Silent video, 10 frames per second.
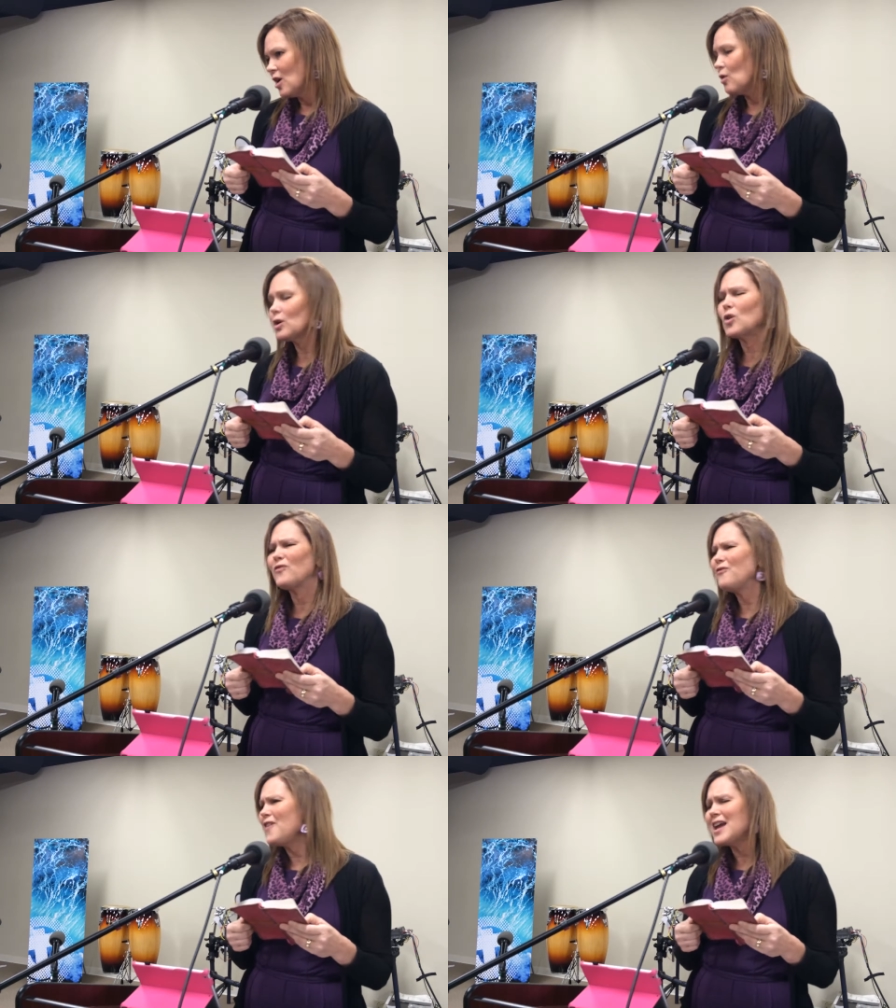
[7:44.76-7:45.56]
or
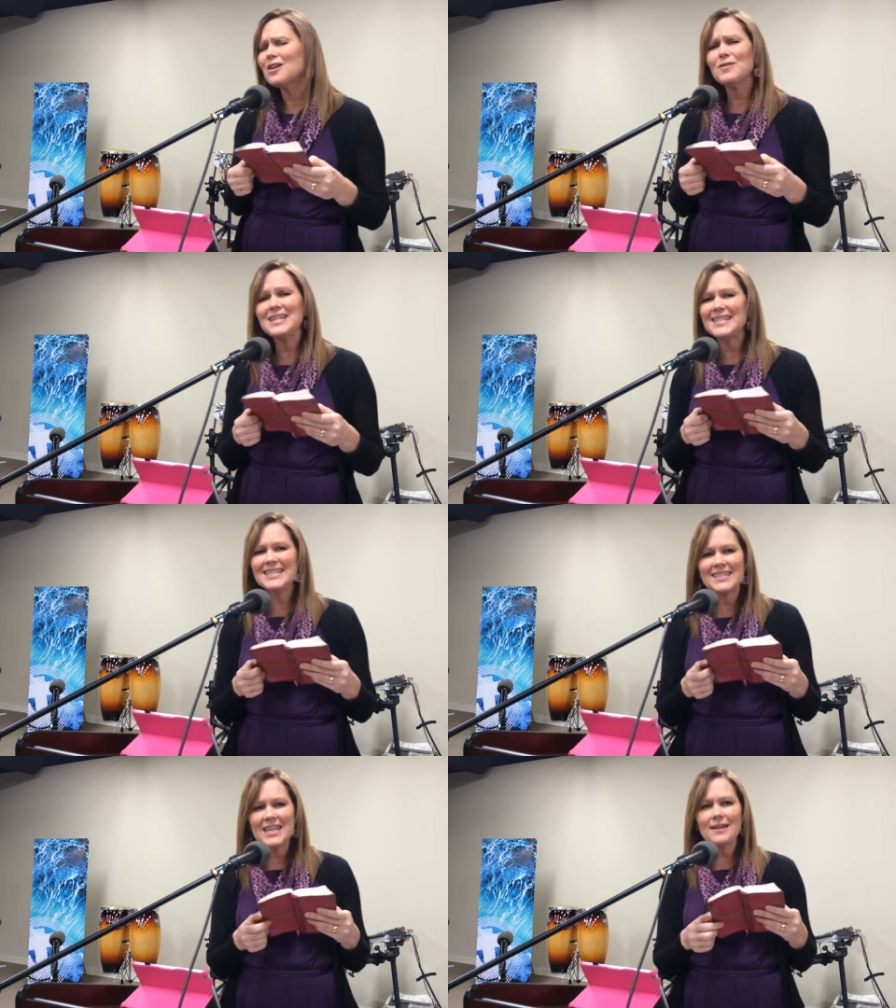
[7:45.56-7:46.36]
very
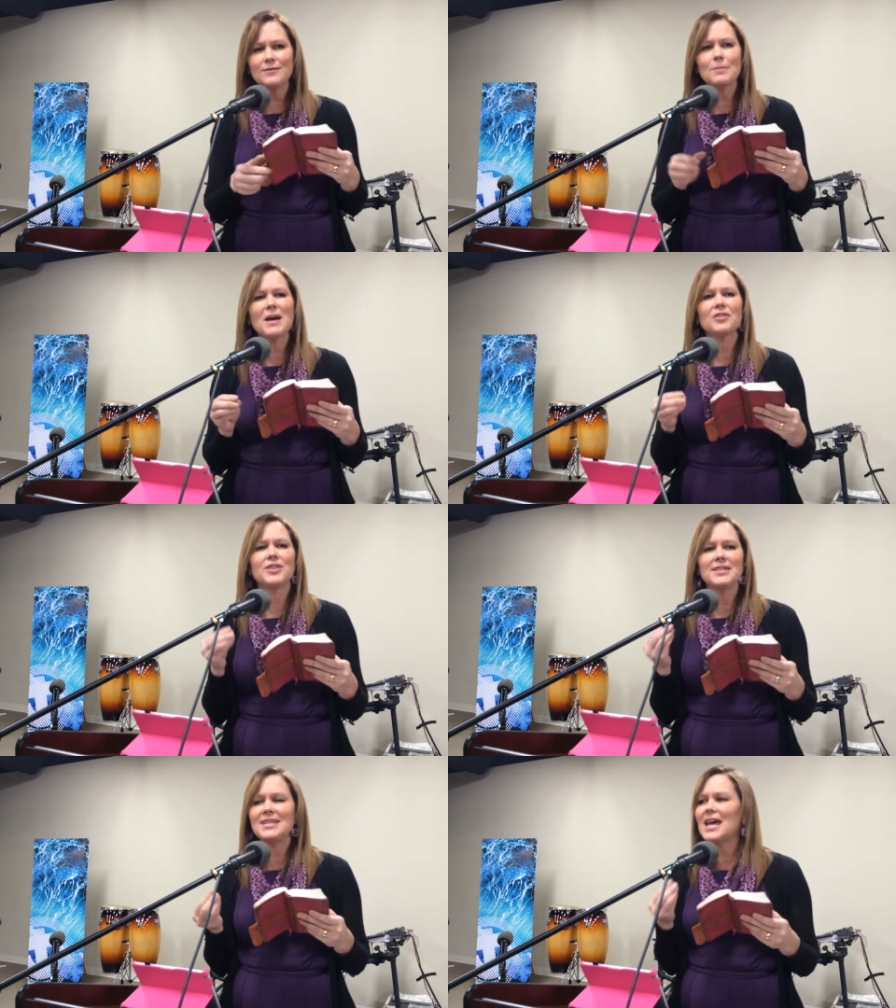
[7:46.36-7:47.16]
deceived
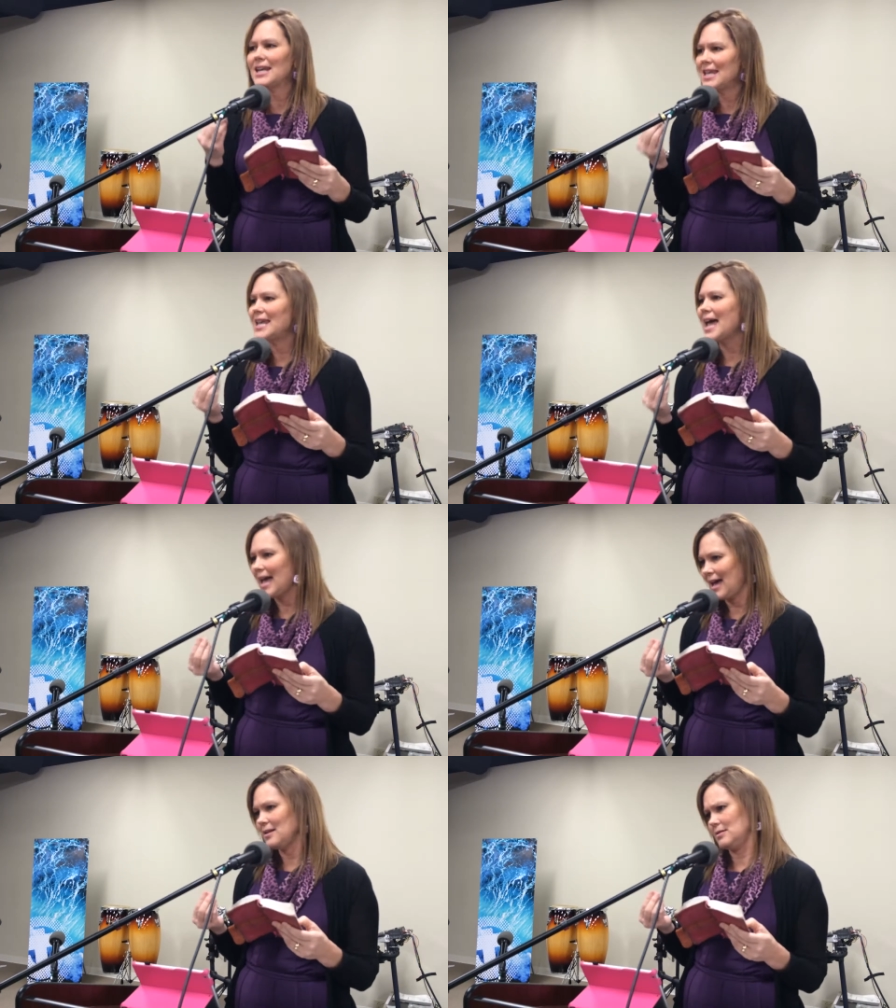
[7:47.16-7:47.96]
about the debt he
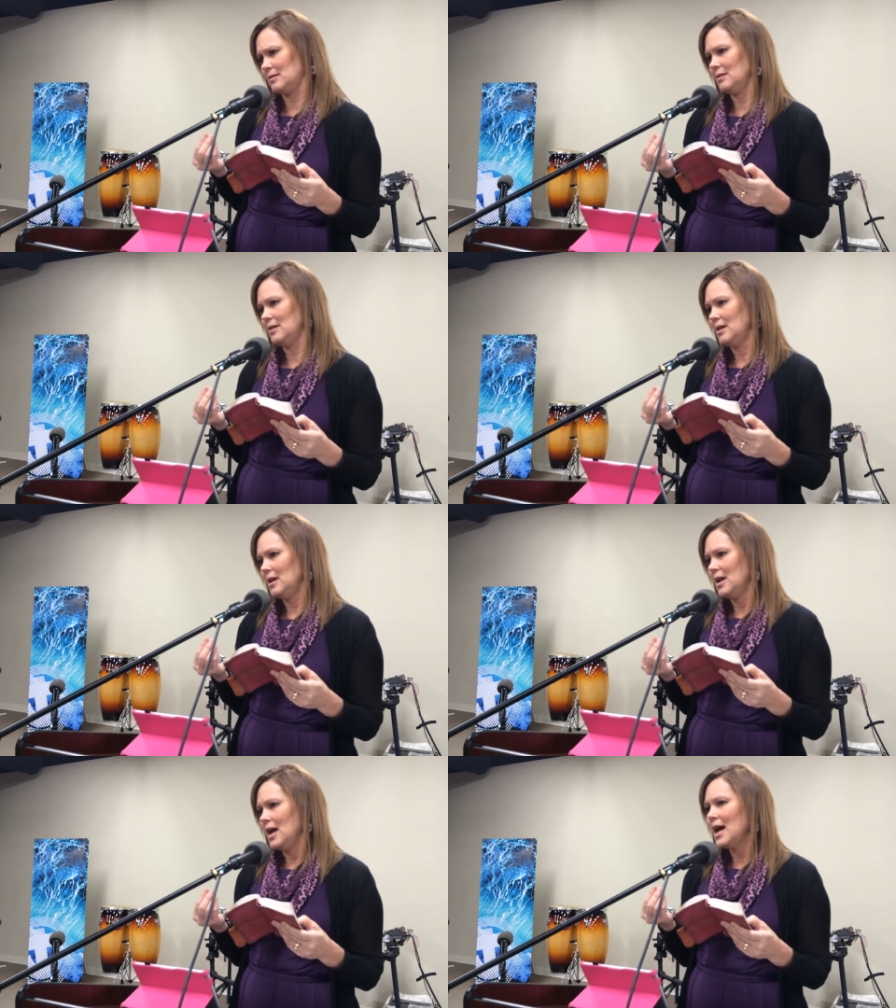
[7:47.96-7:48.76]

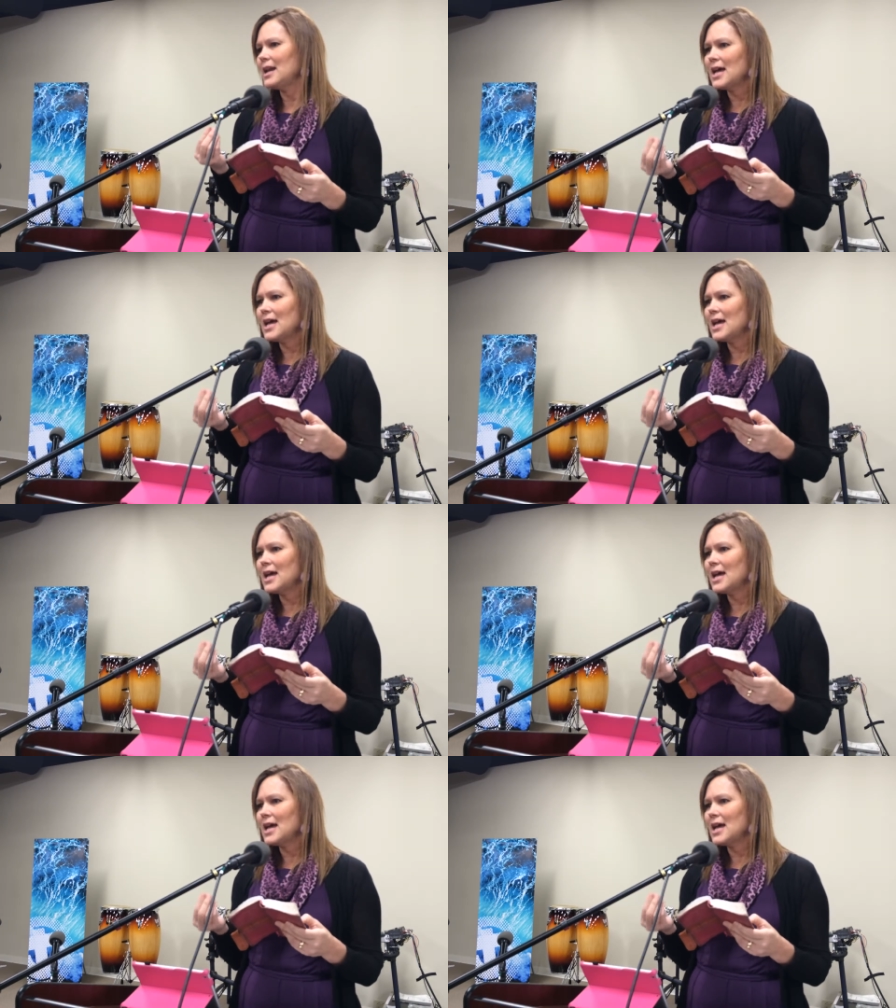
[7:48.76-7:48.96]
had.